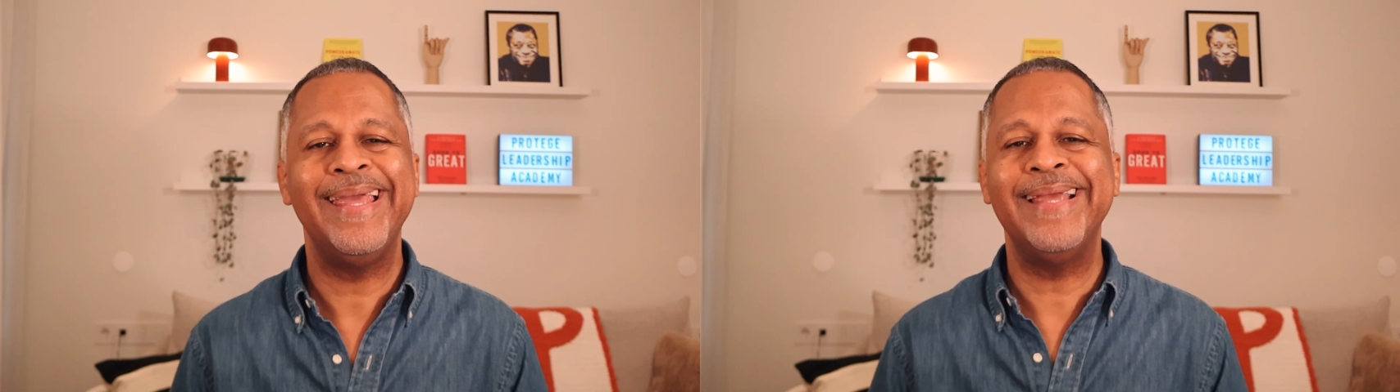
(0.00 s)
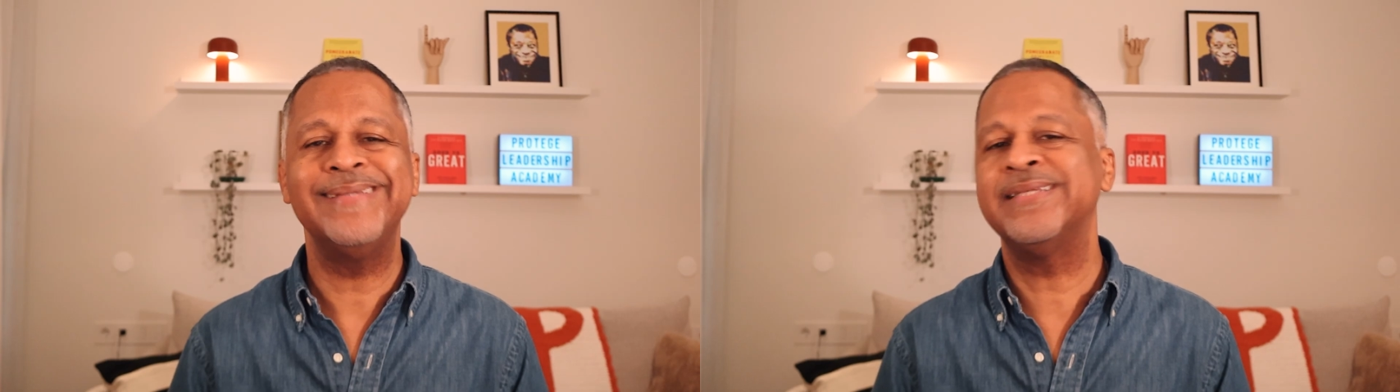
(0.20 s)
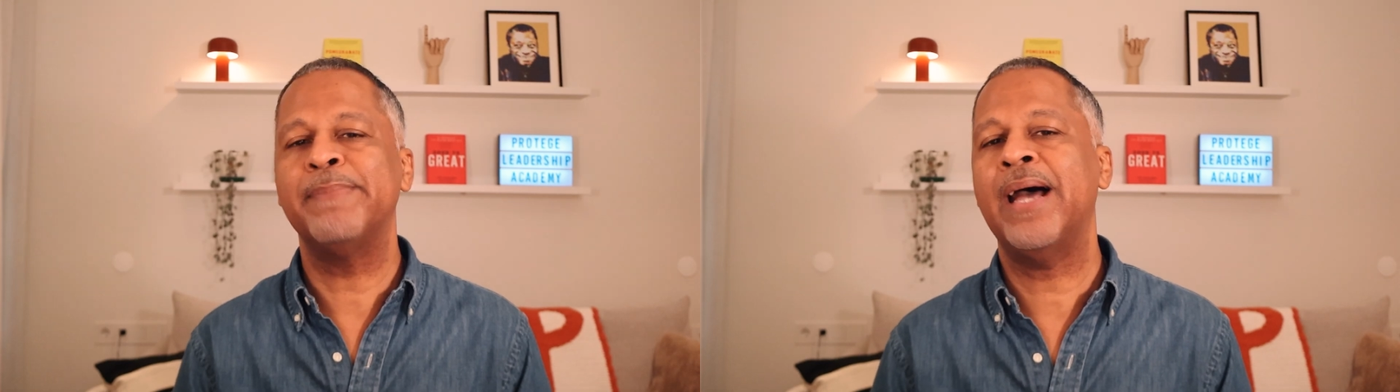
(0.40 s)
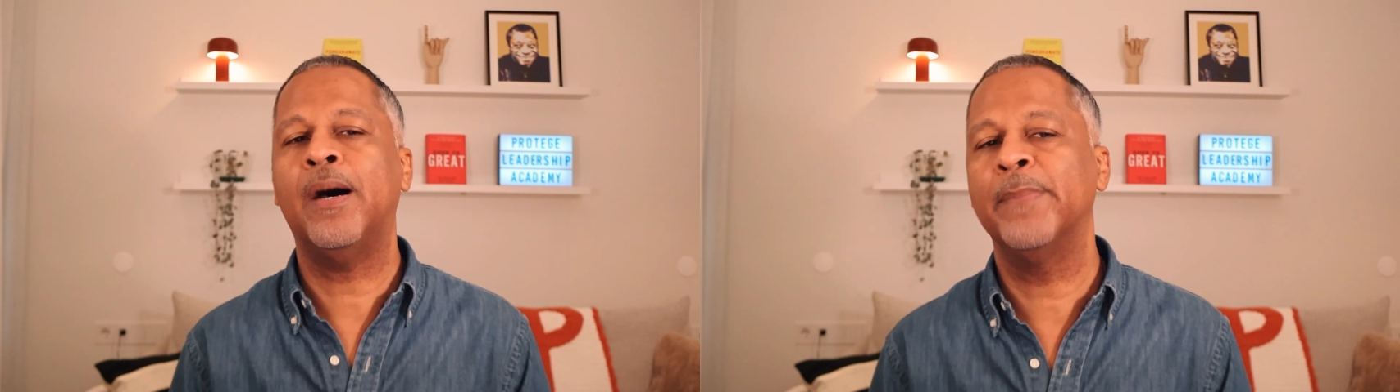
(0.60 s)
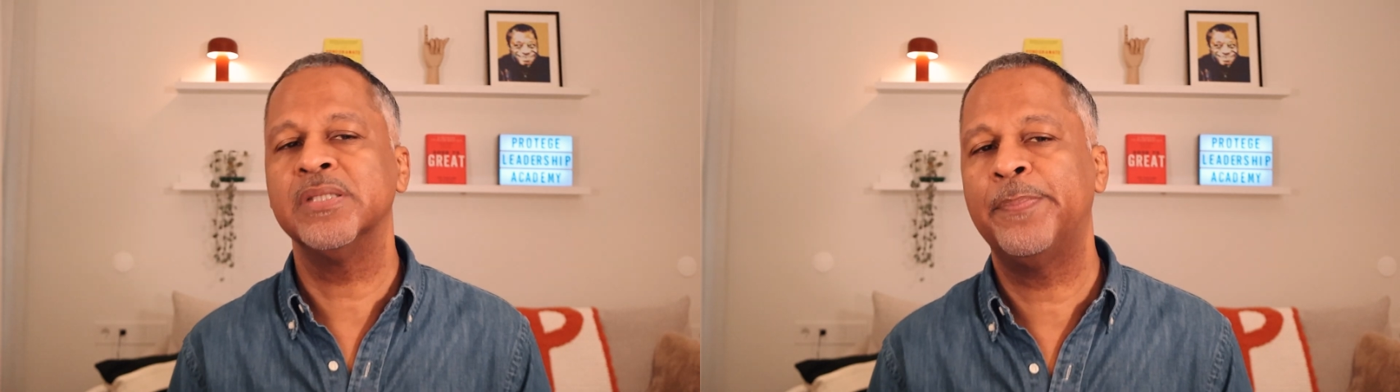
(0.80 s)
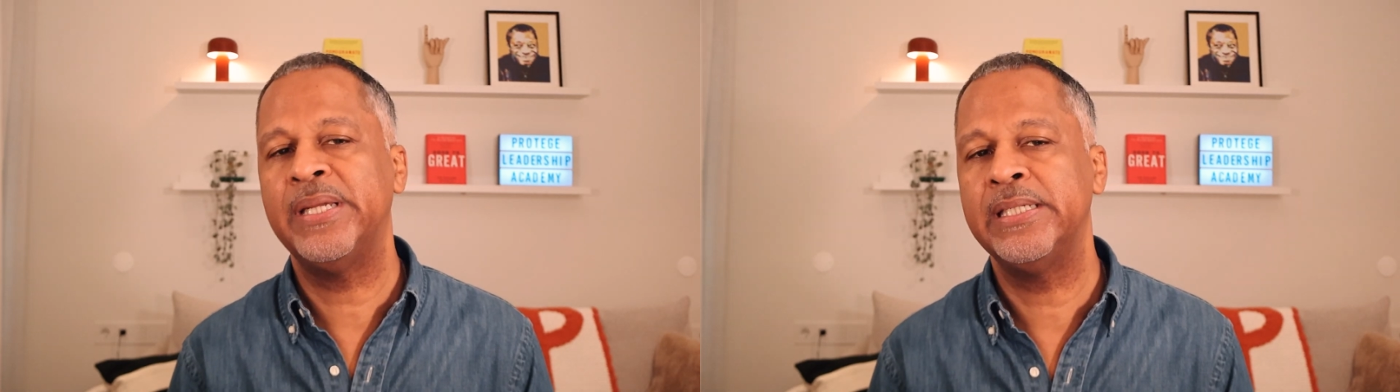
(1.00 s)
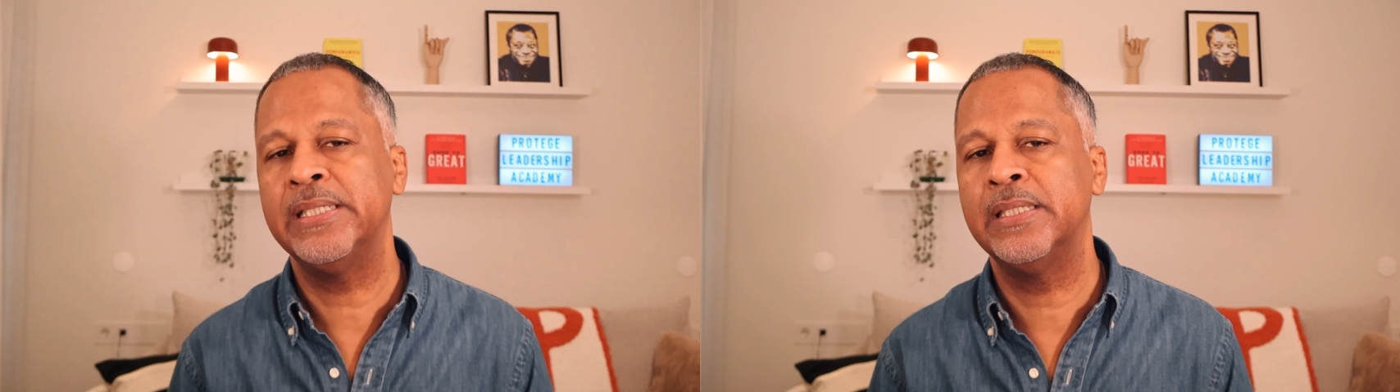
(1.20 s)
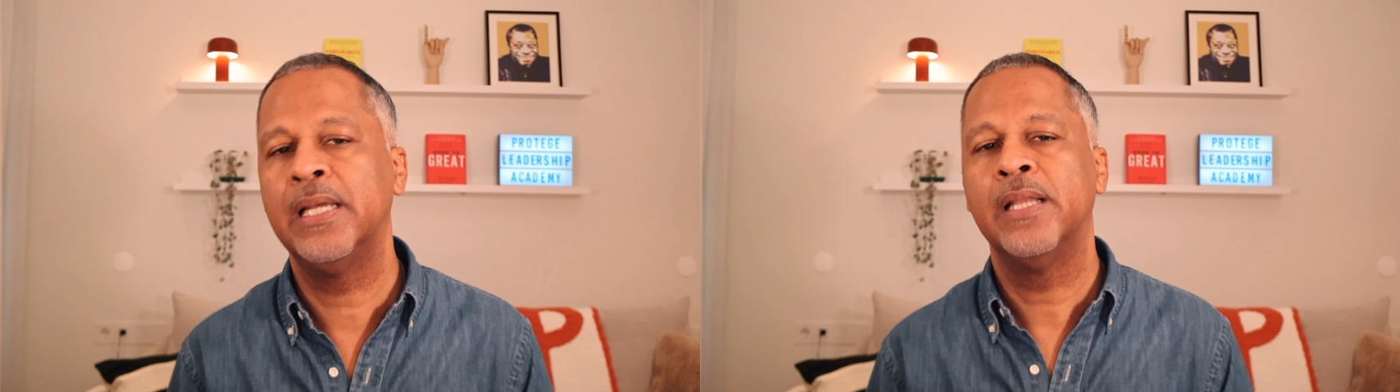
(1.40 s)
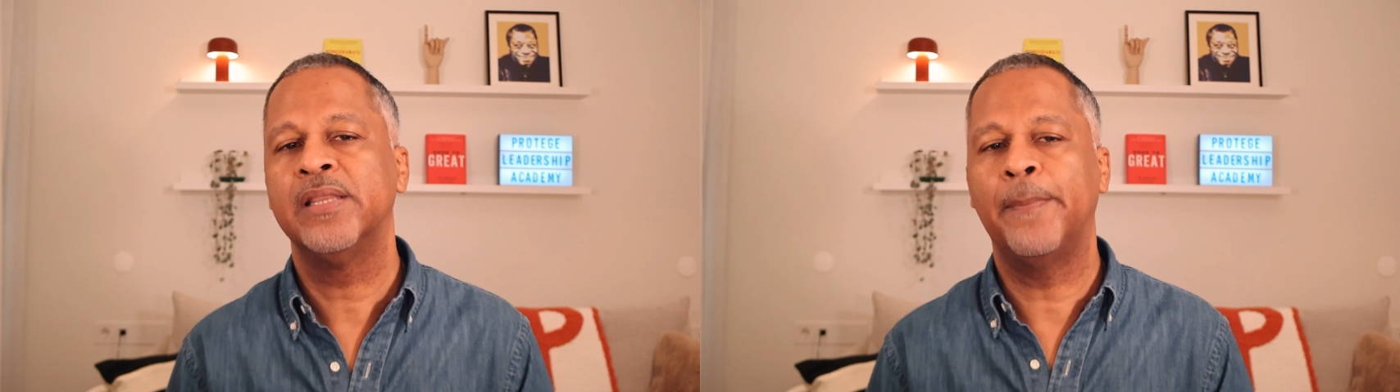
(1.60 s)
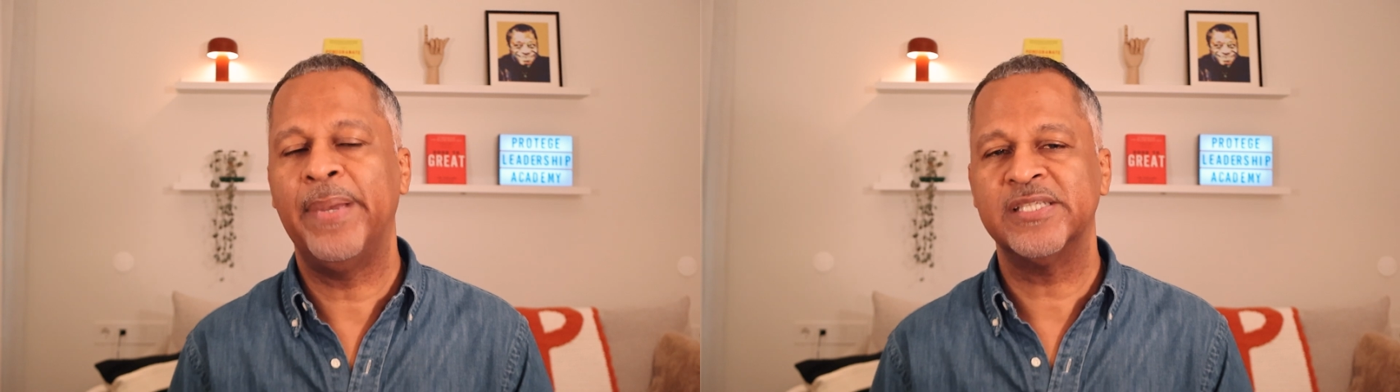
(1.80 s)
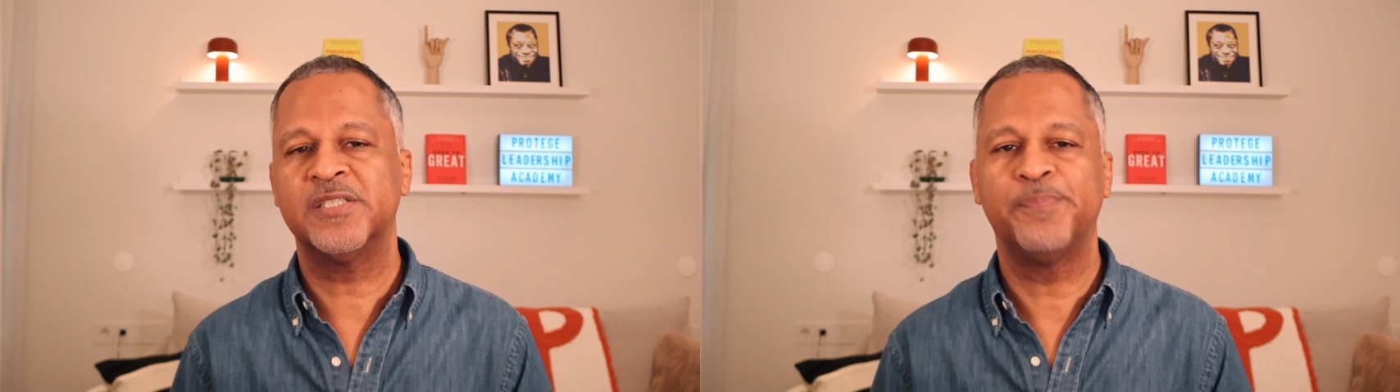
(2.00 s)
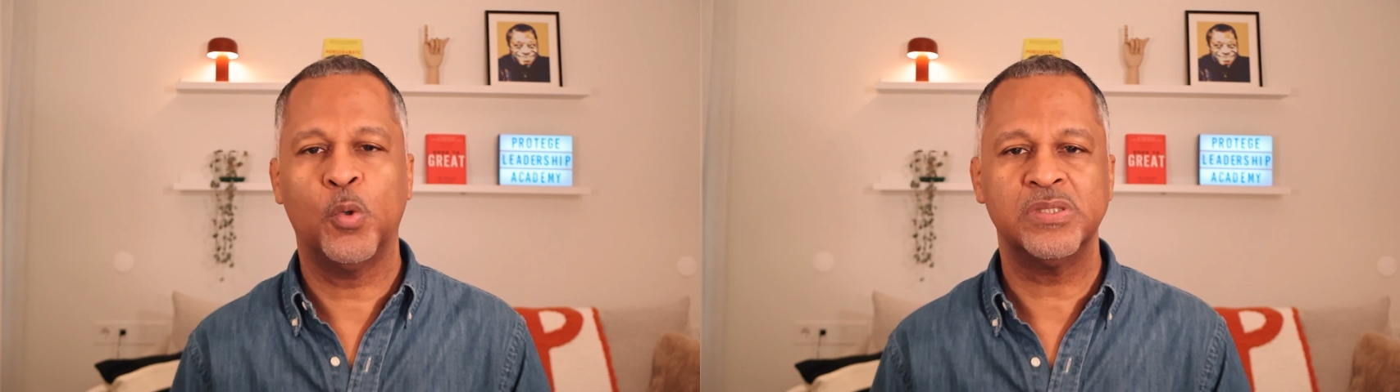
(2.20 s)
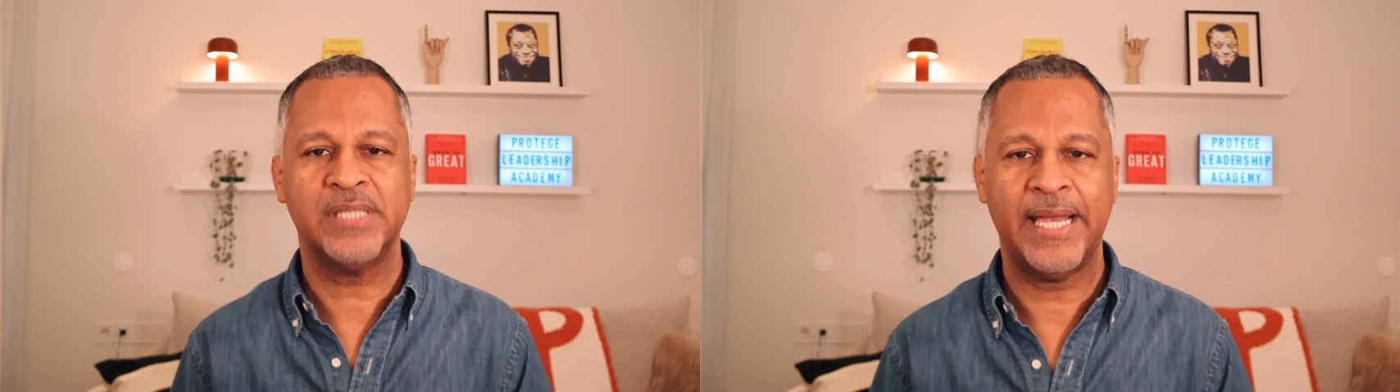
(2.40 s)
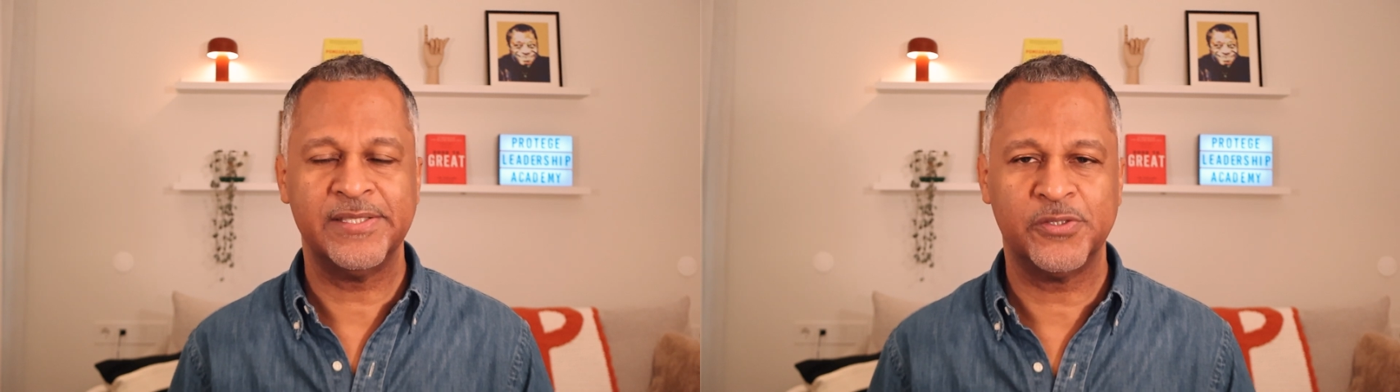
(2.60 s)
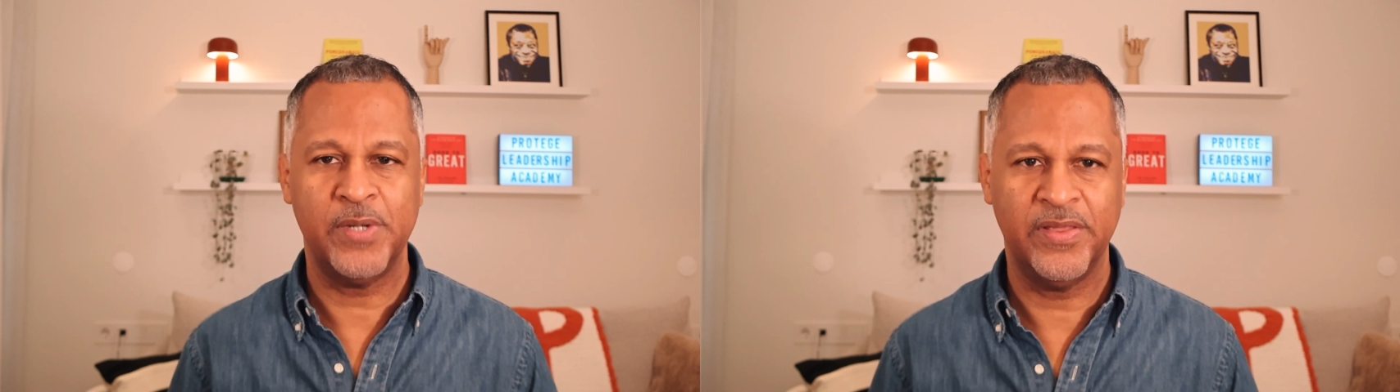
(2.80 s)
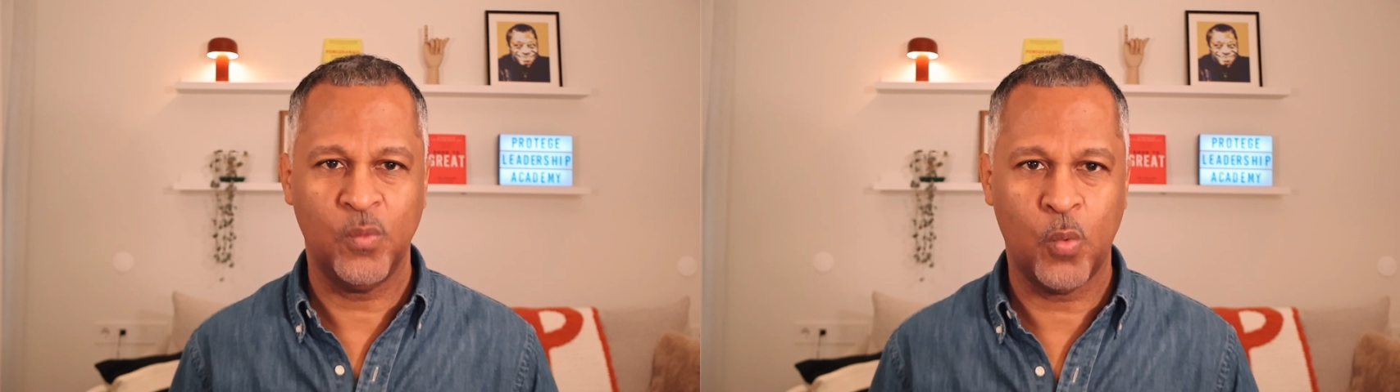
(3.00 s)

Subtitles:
is, in my humble opinion, the best sportscaster in the